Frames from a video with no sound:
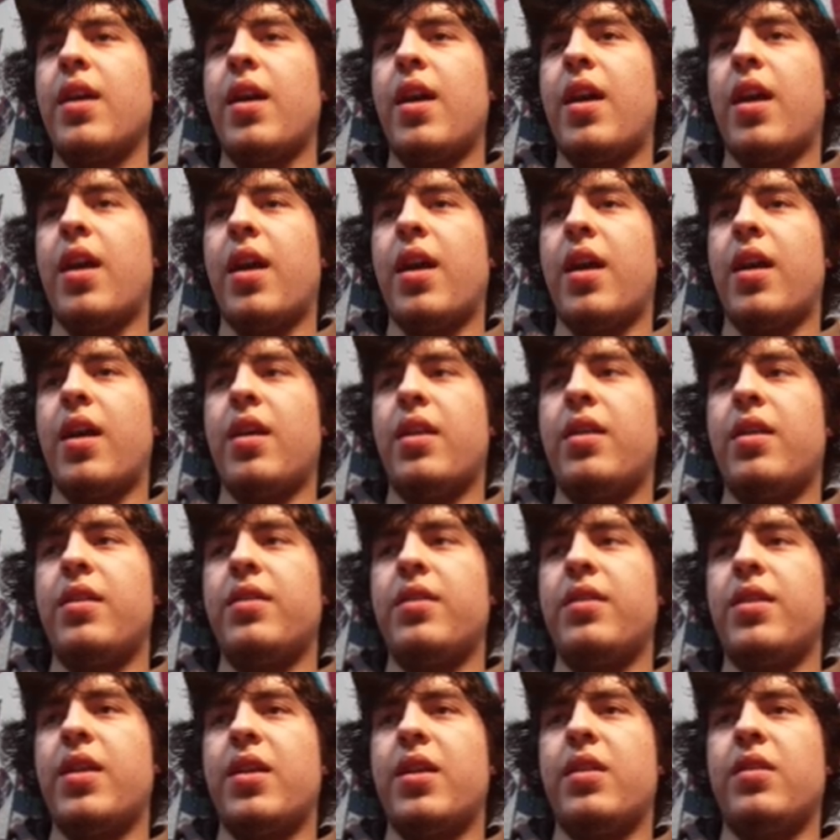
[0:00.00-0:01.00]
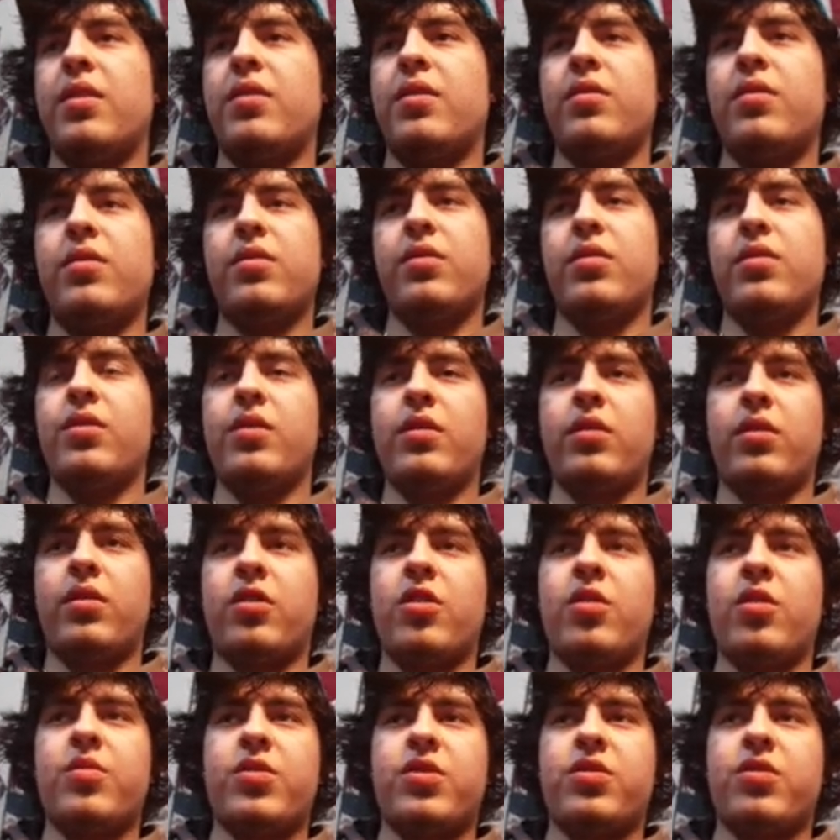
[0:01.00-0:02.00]
And then Luke
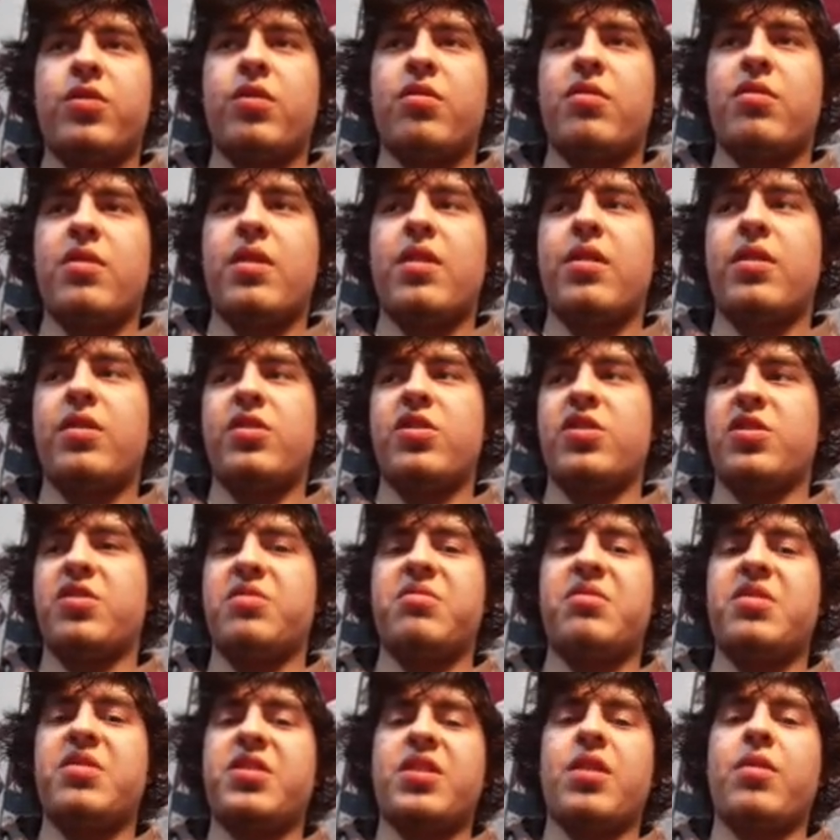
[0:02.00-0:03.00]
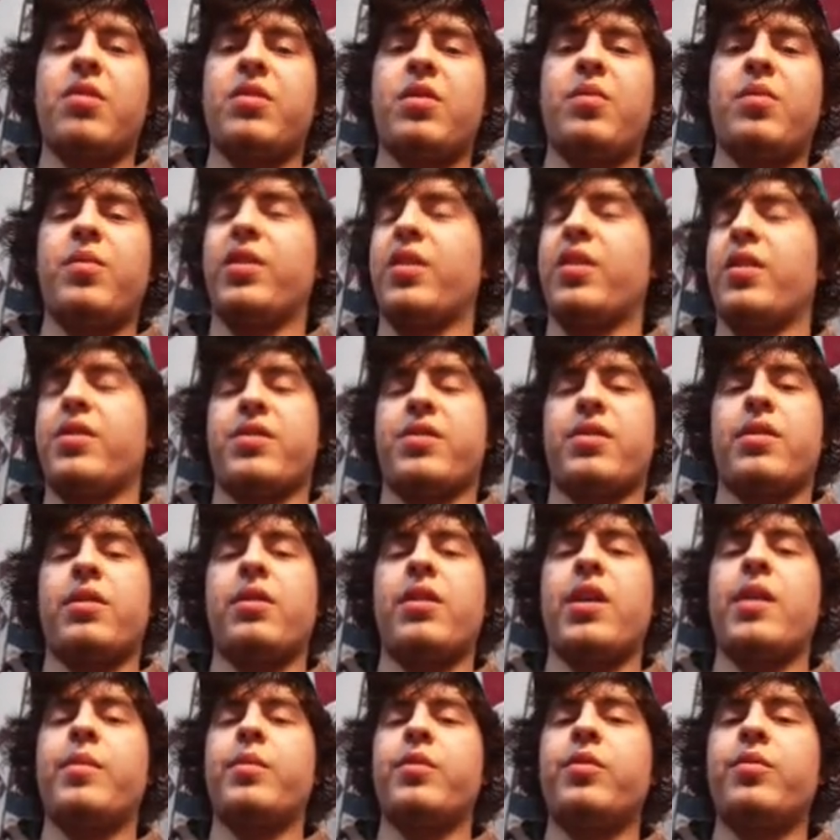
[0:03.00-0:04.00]
Combs just turned around and just disowned him because of the
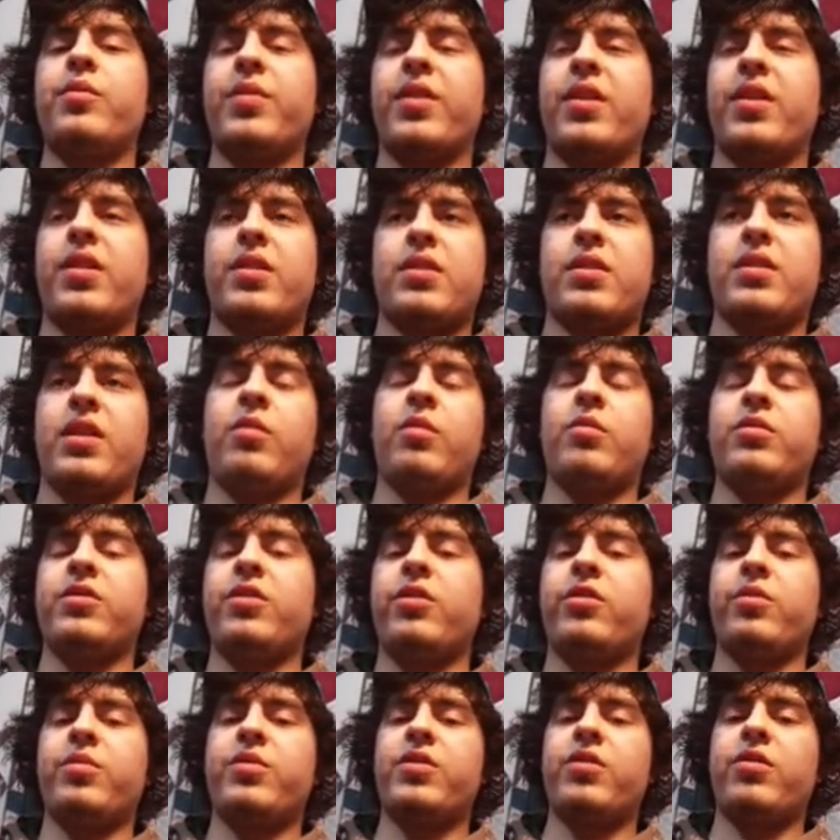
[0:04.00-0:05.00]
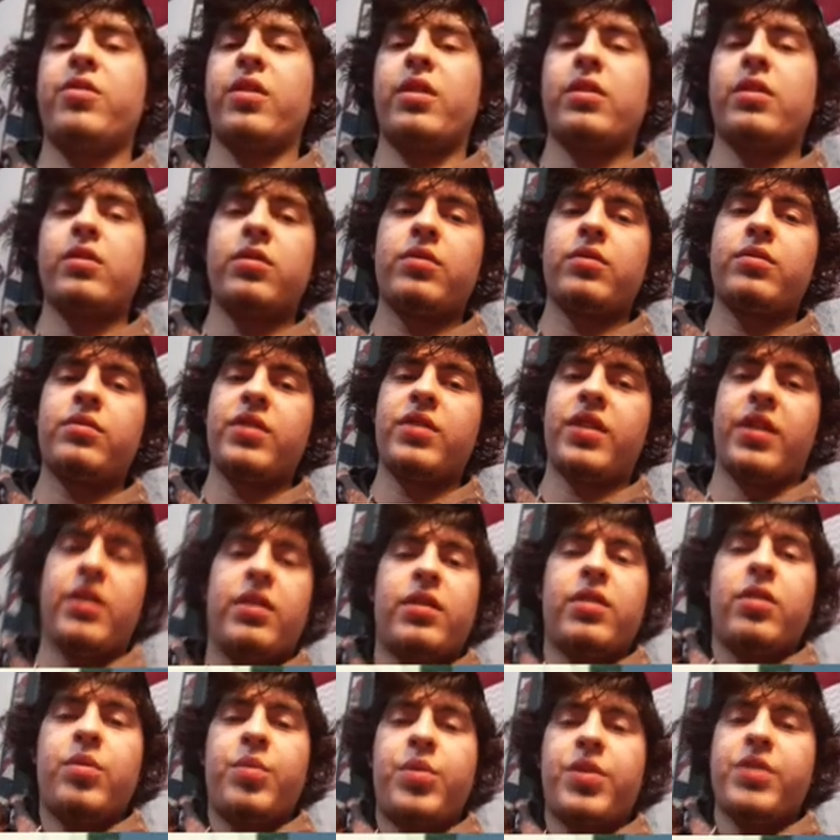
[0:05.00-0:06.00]
label, because his label told him to, like a
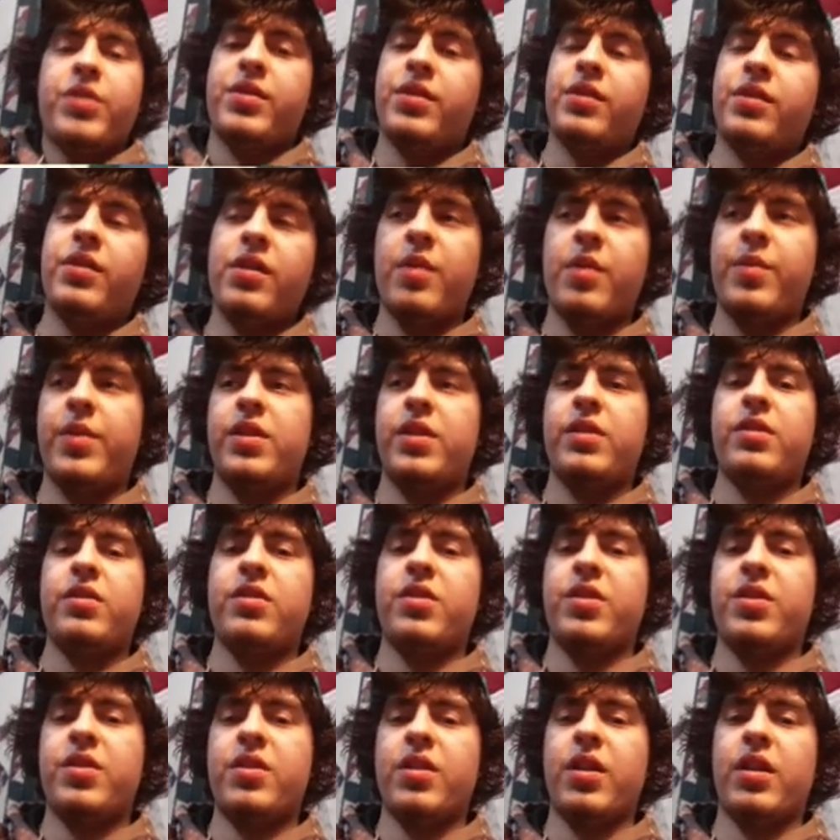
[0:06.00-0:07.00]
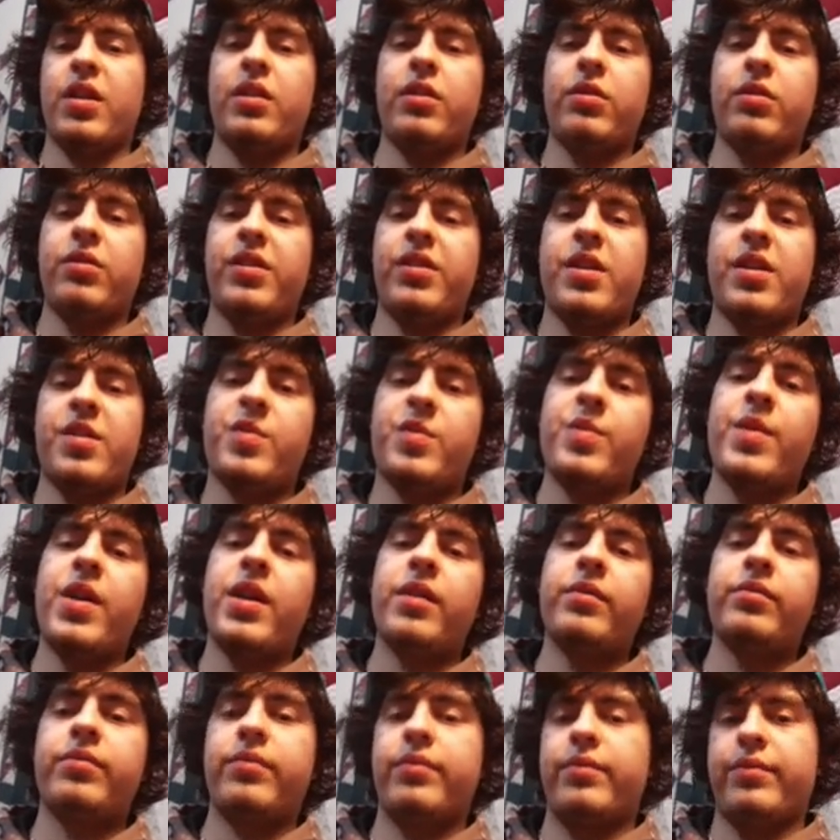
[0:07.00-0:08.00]
little pussy. Just like a little yes
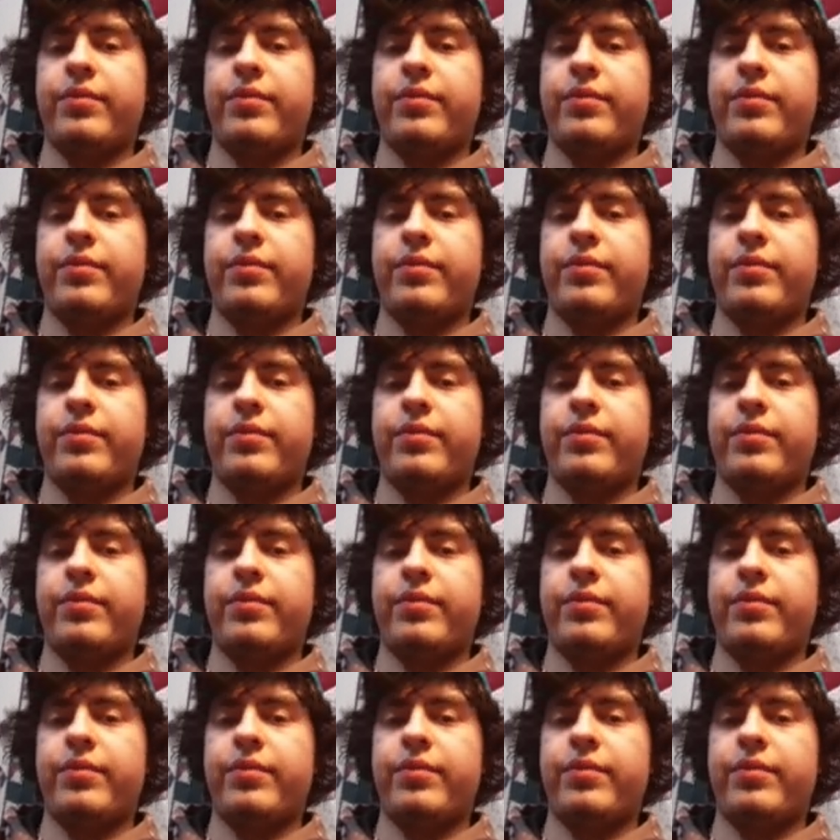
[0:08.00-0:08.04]
man.